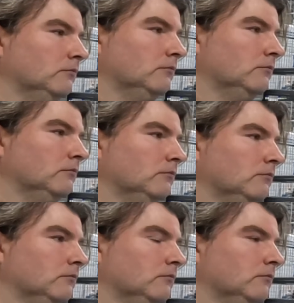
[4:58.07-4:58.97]

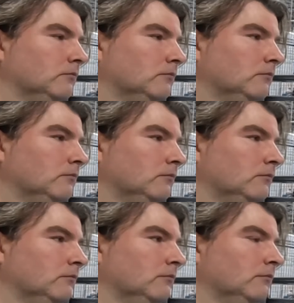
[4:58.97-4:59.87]

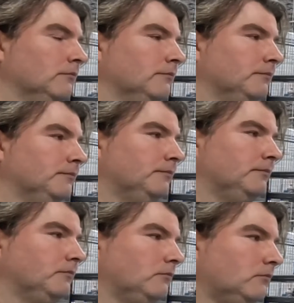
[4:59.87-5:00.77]

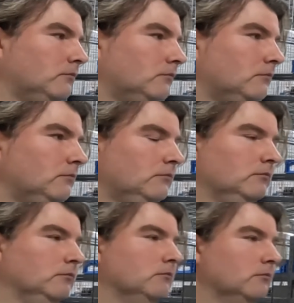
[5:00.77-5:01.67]

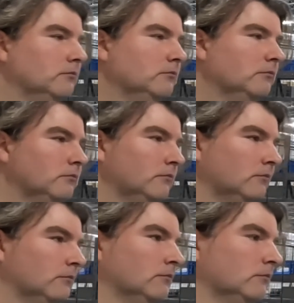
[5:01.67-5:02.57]

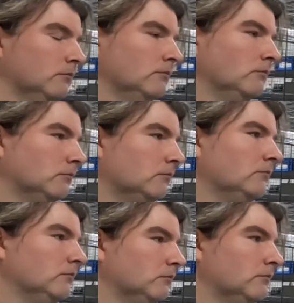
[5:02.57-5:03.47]

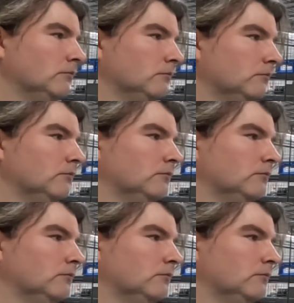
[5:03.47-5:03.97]
No words are spoken by the person on screen.